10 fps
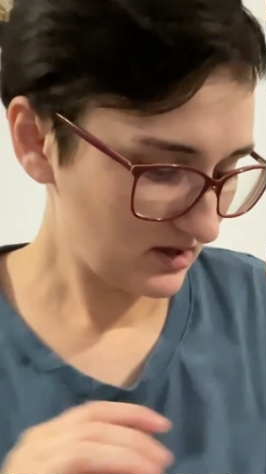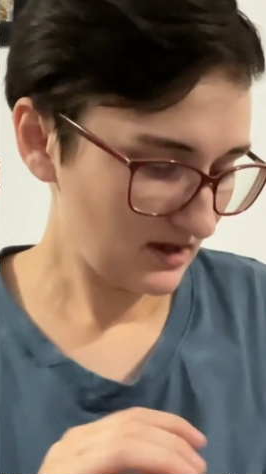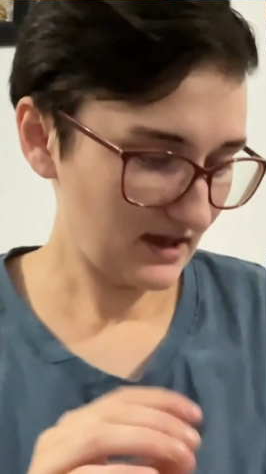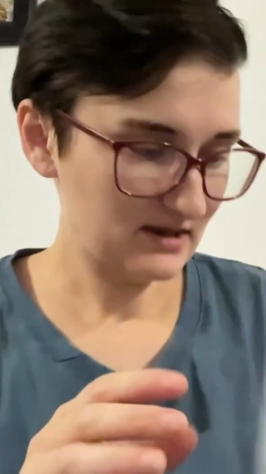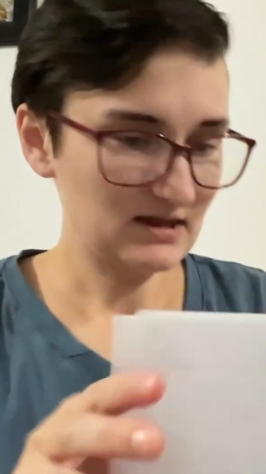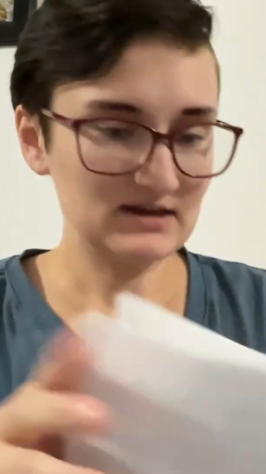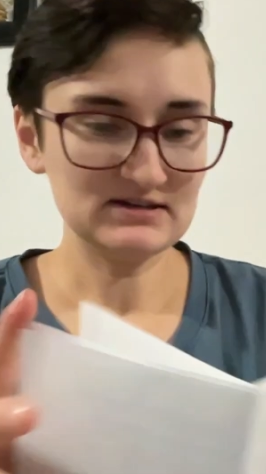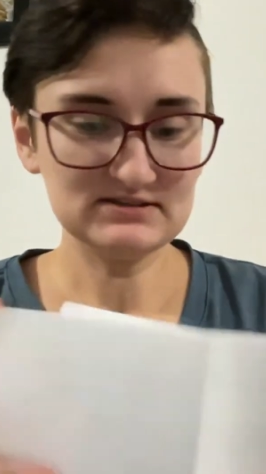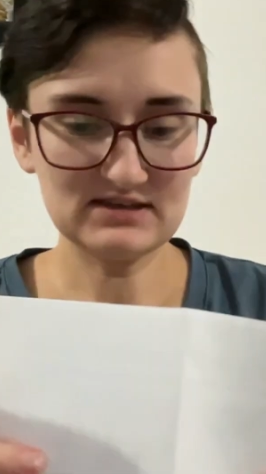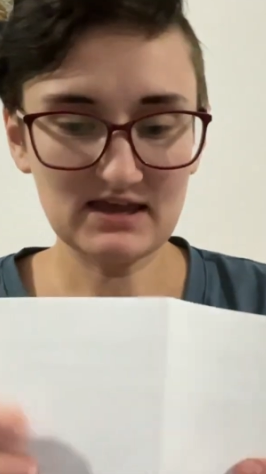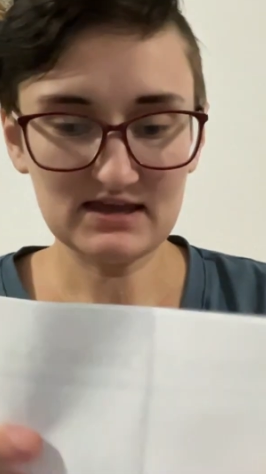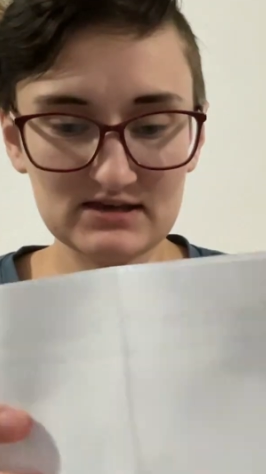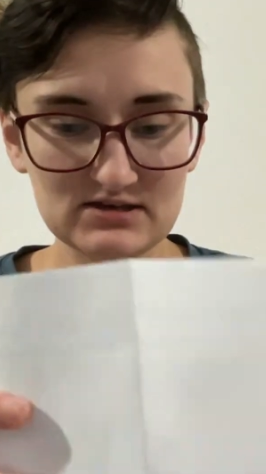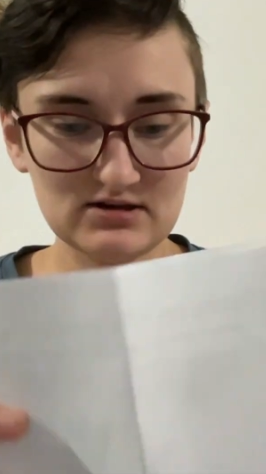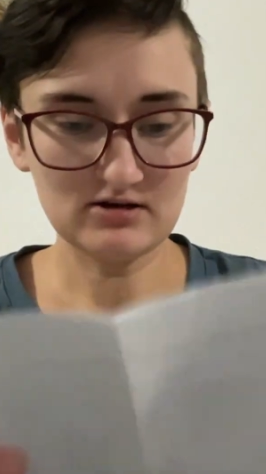And I did say,
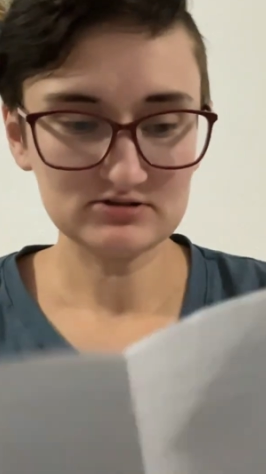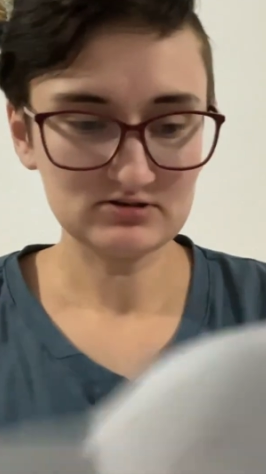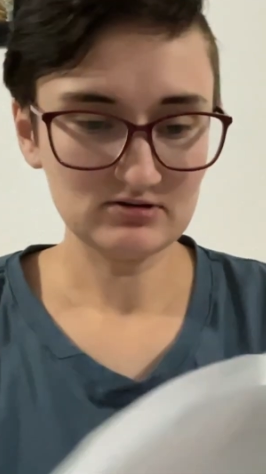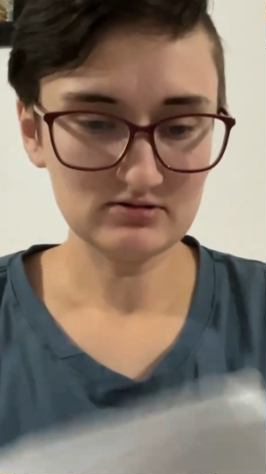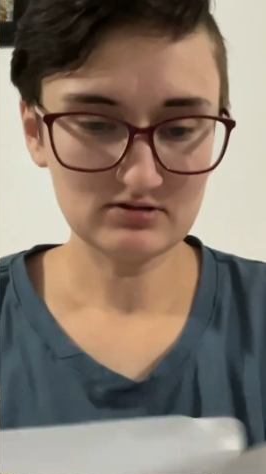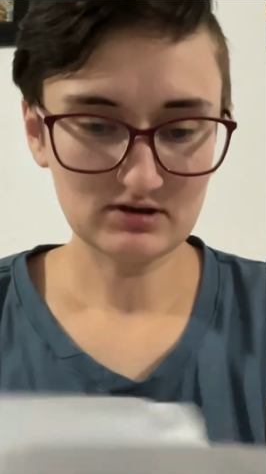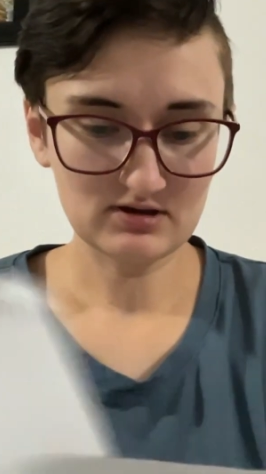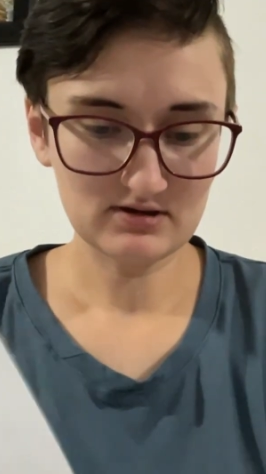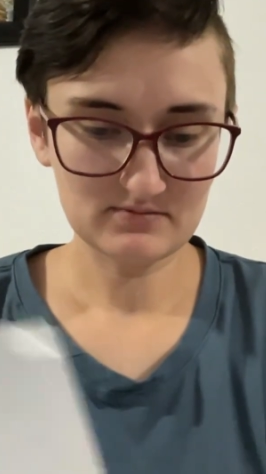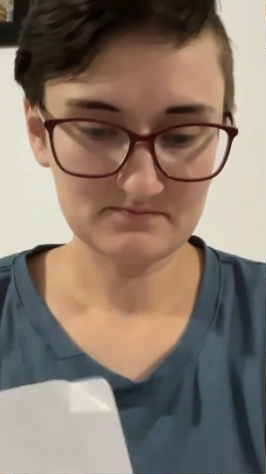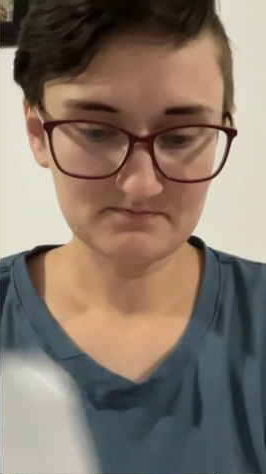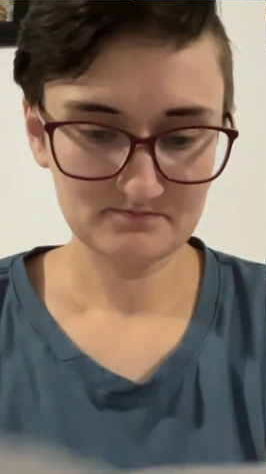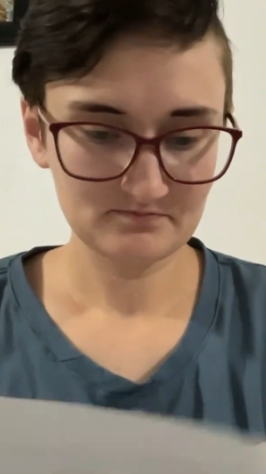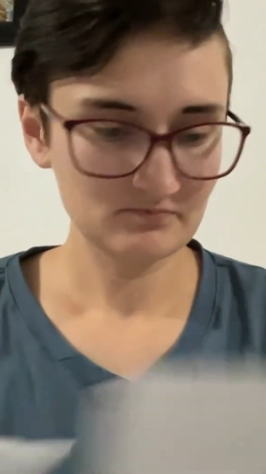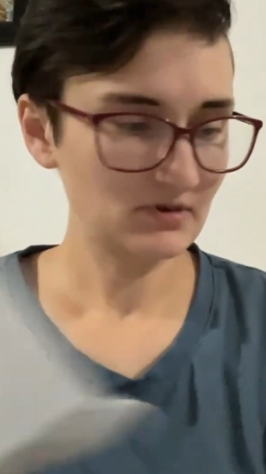I'll show you the
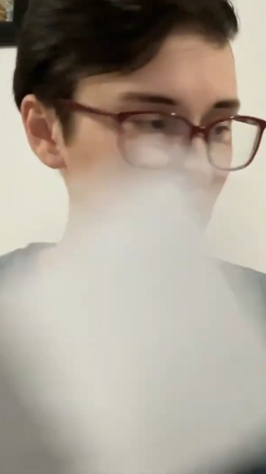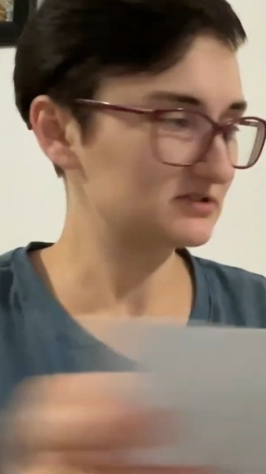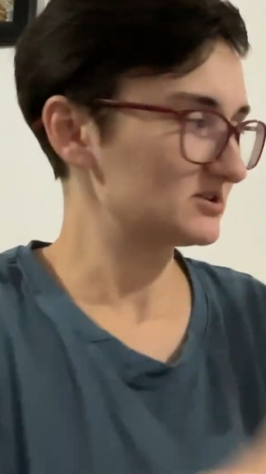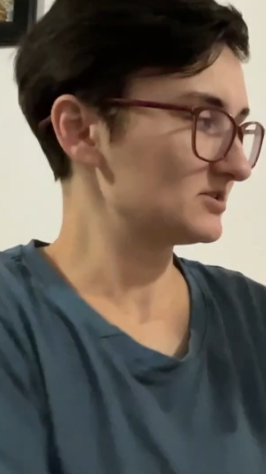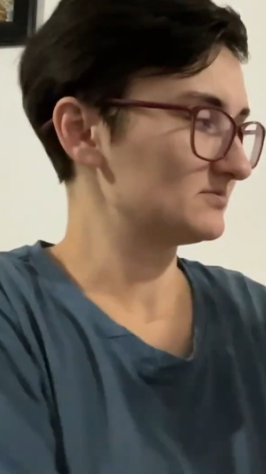picture.